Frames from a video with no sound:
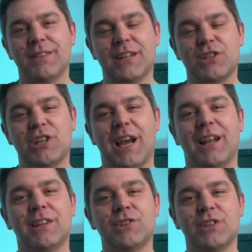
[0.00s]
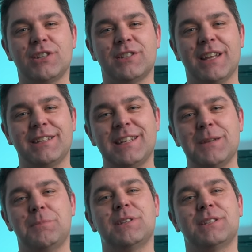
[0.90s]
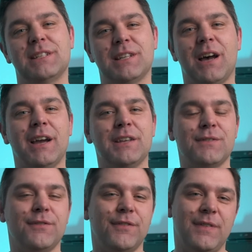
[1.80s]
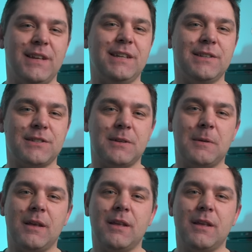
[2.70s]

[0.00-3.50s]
their challenges, their deepest desires and fears?